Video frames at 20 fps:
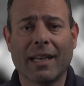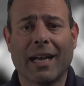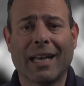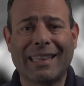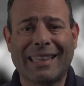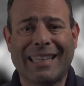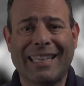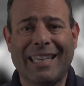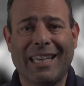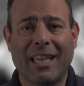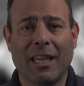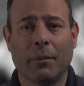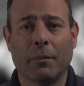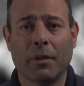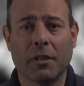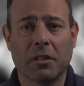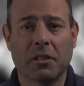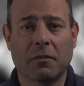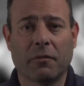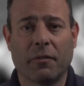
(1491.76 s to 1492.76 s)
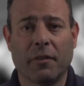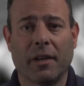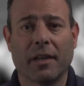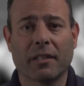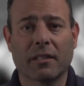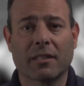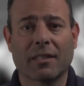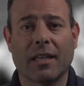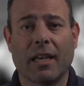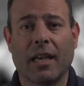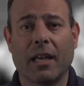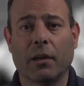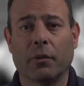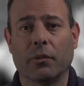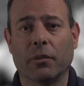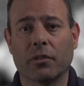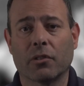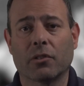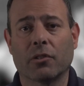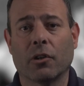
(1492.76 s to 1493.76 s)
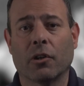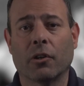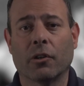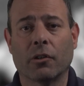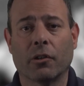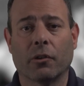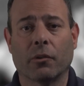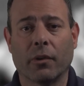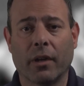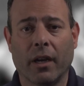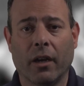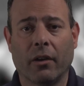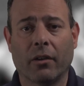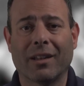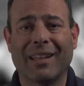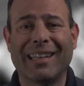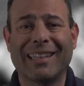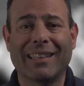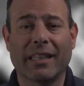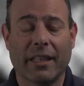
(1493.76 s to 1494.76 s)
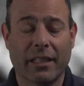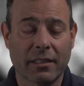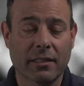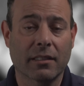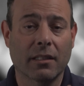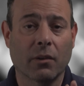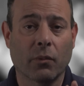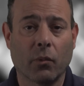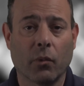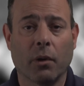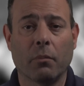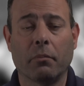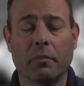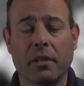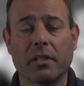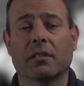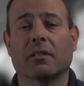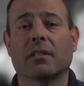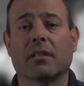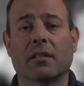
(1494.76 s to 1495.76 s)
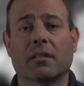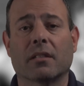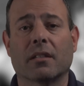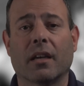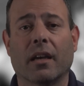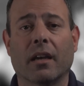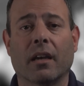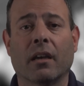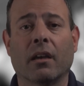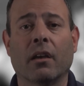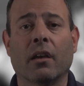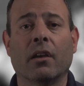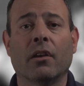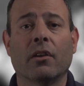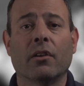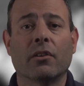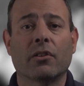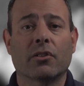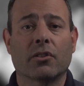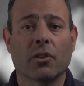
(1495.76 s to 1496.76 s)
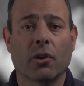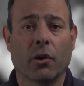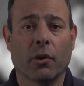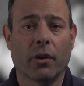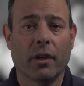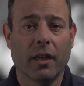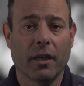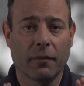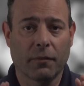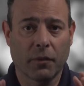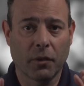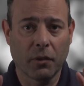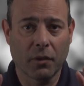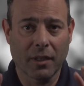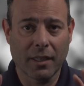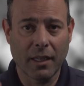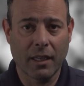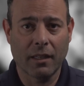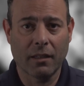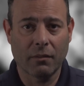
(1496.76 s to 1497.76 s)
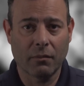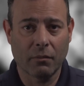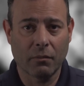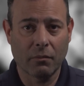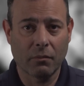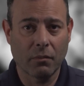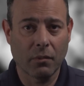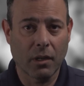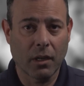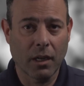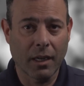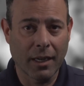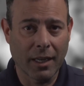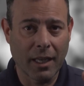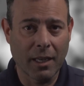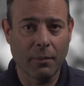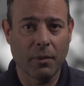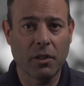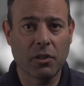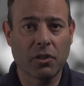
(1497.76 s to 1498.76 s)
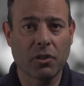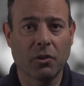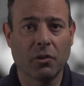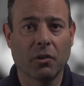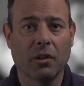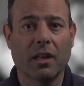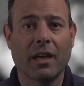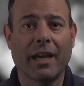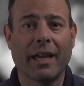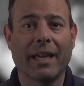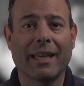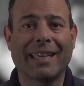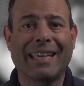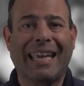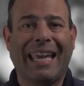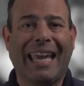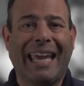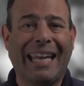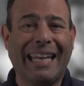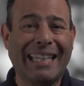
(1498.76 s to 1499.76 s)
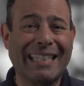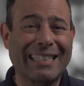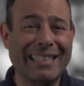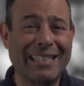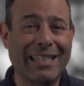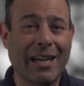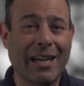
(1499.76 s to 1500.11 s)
got the image fixed and it was turned around in less than 1 business day. So if you get an image you like and it's